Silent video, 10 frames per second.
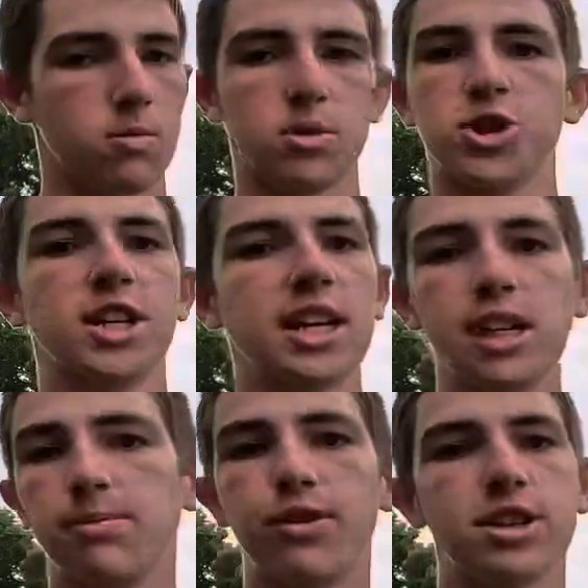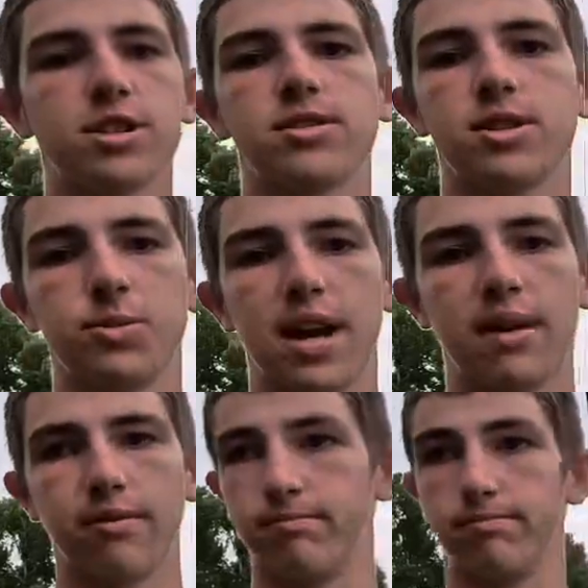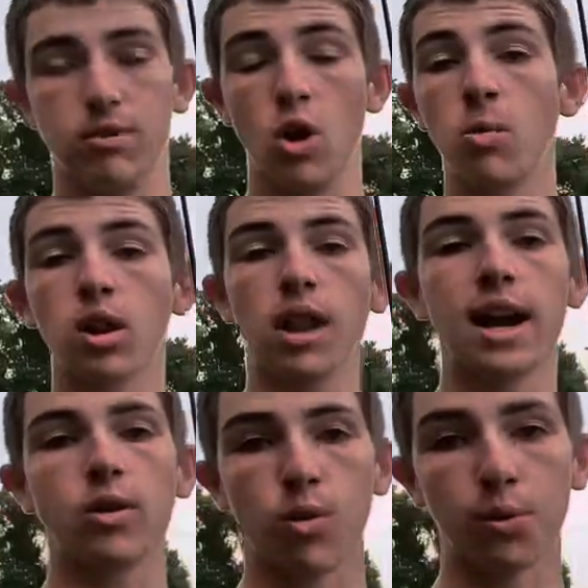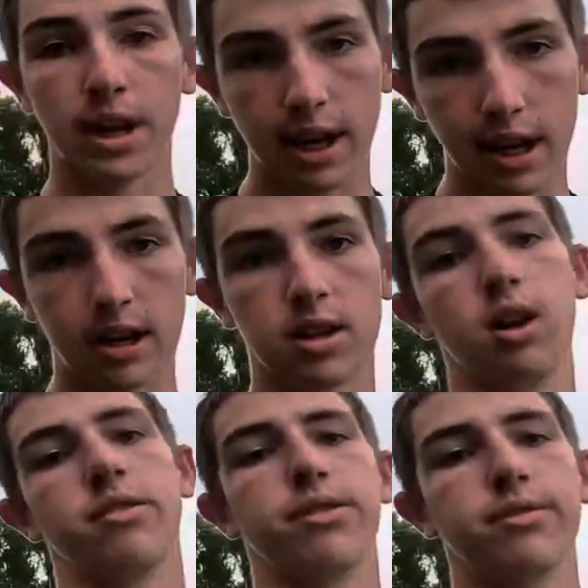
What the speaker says: We're just gonna keep fishing until we have no more light or we get kicked off.